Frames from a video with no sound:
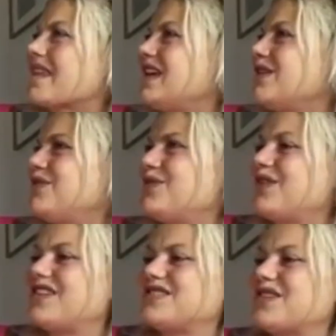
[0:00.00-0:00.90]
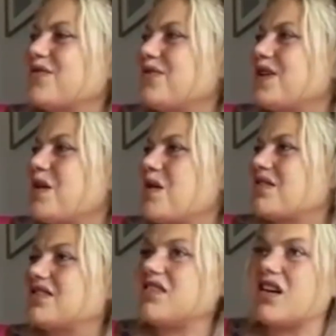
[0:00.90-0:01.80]
if something
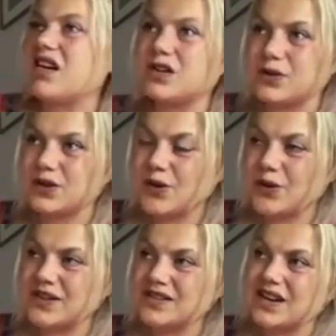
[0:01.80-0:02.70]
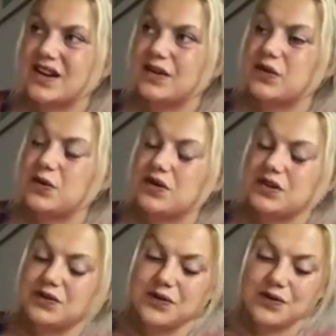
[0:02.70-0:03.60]
dark would go inside of you
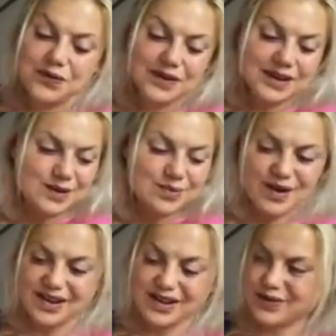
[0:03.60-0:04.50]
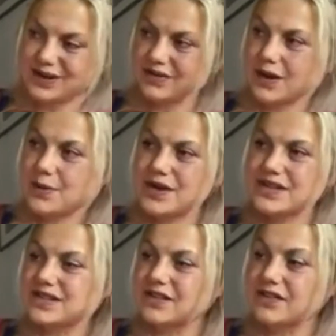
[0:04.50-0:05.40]
and you fulfill your body with the
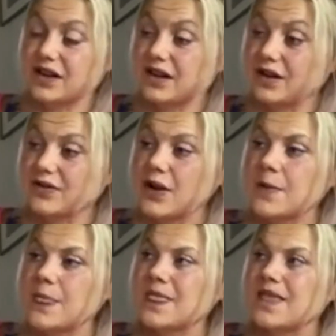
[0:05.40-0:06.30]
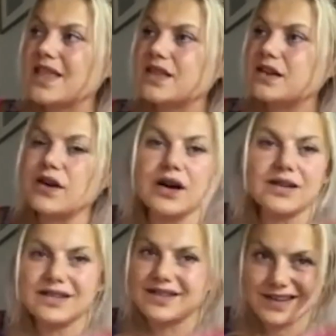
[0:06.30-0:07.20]
vibration of love, the
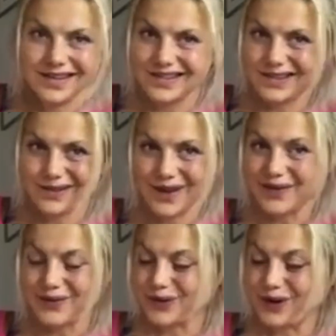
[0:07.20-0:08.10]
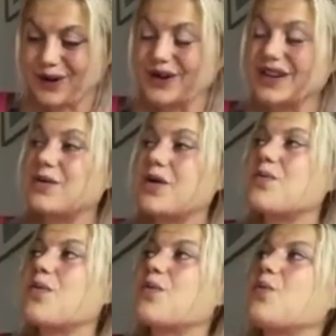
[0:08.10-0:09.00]
darkness cannot survive for long
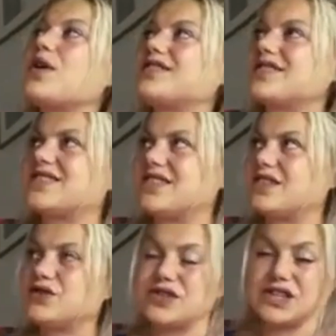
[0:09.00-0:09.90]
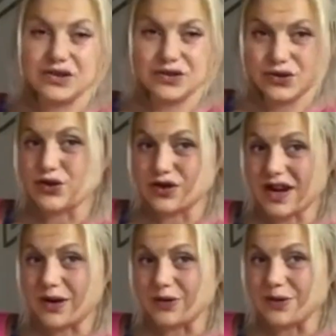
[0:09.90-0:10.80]
and must search
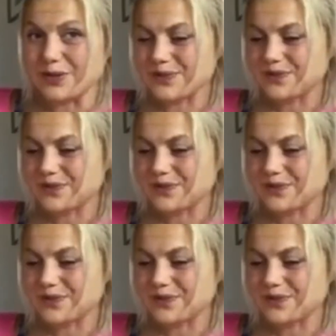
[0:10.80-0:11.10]
out.